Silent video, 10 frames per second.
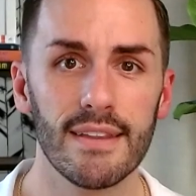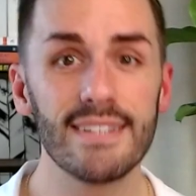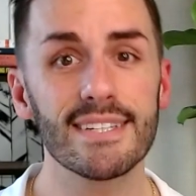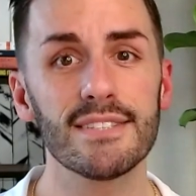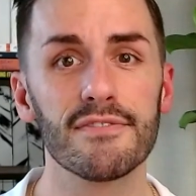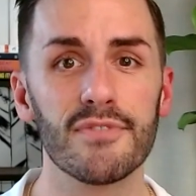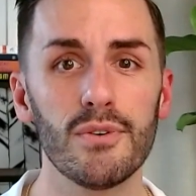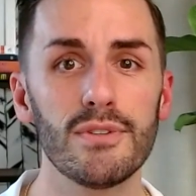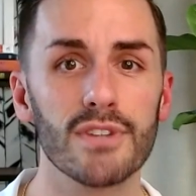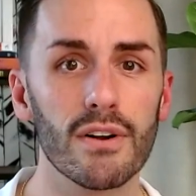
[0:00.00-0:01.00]
These kinds of
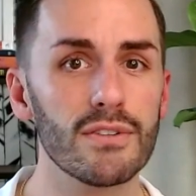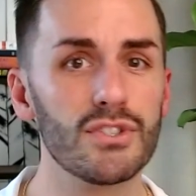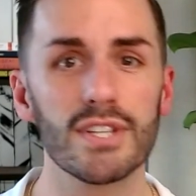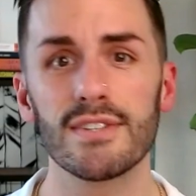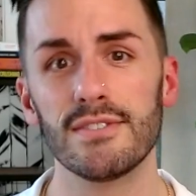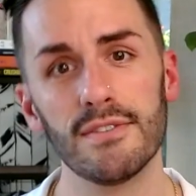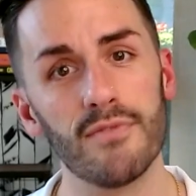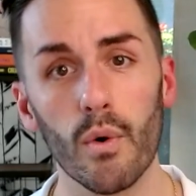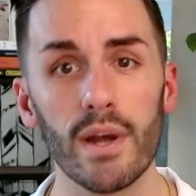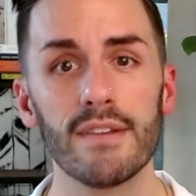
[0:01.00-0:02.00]
foods aren't just
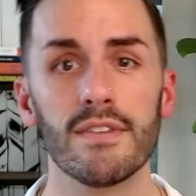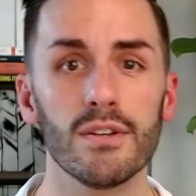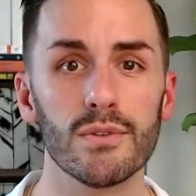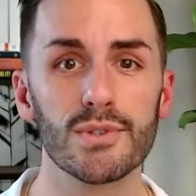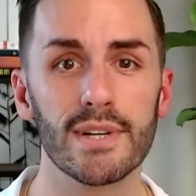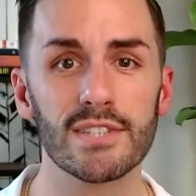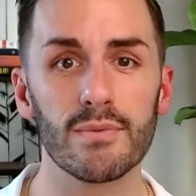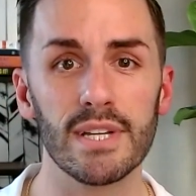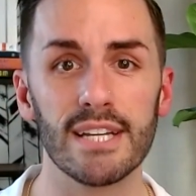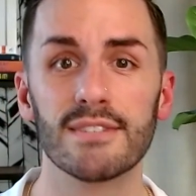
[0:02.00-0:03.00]
devoid of the nutrients
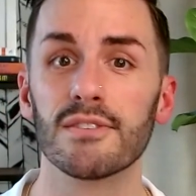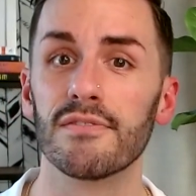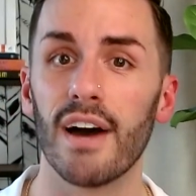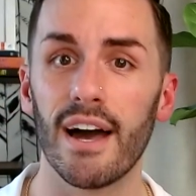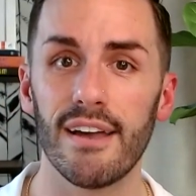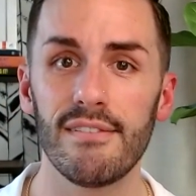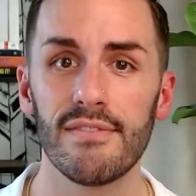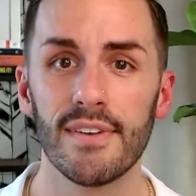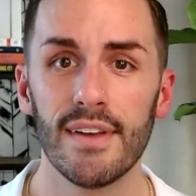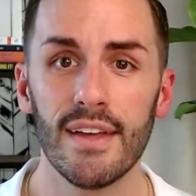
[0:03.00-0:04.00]
we need to survive,
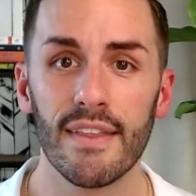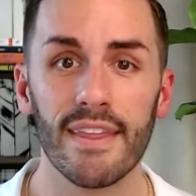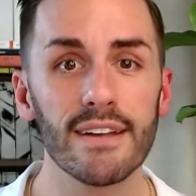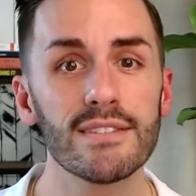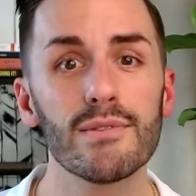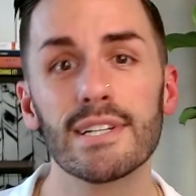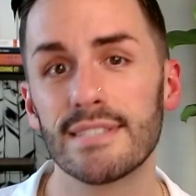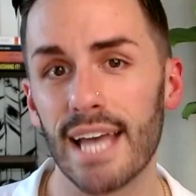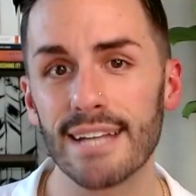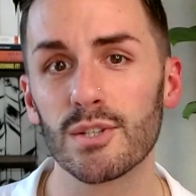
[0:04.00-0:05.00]
they also
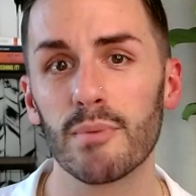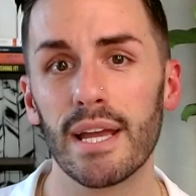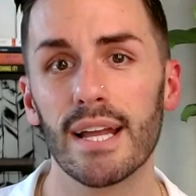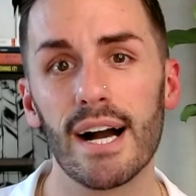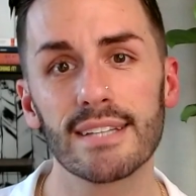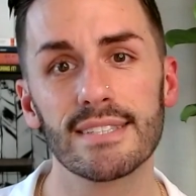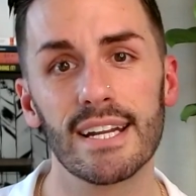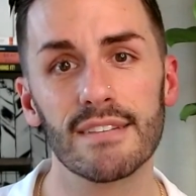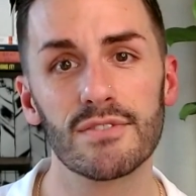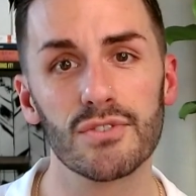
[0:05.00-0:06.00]
exacerbate
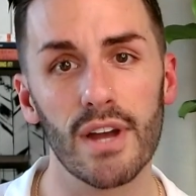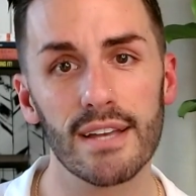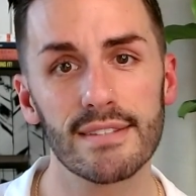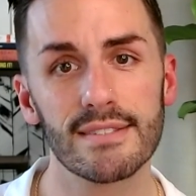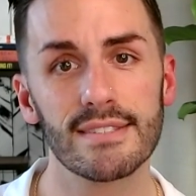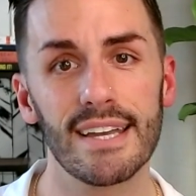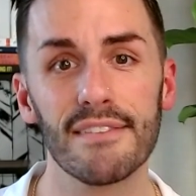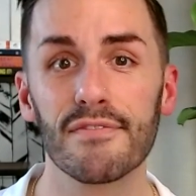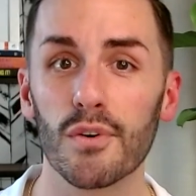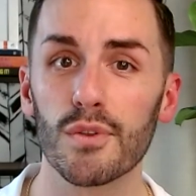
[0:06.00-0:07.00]
oxidative stress and
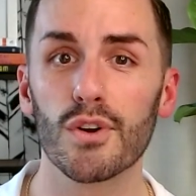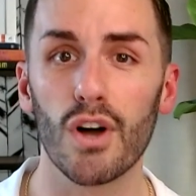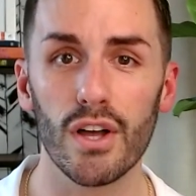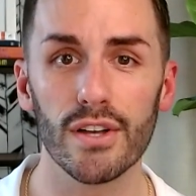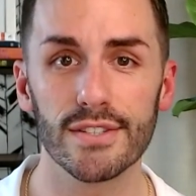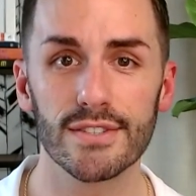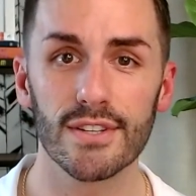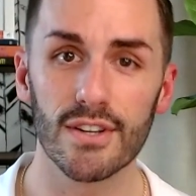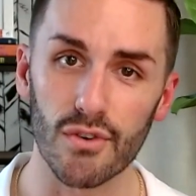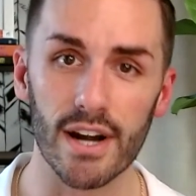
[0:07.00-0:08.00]
further cause
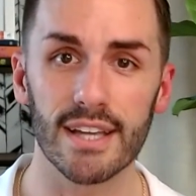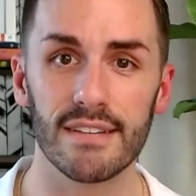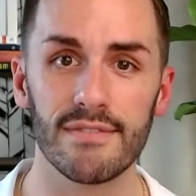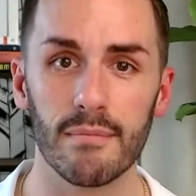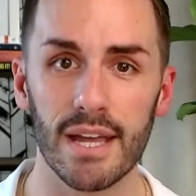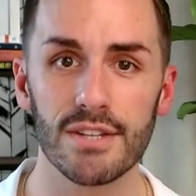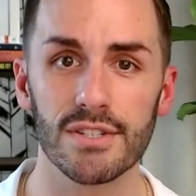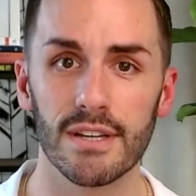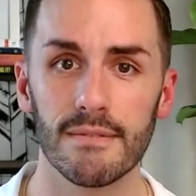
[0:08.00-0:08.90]
chronic inflammation.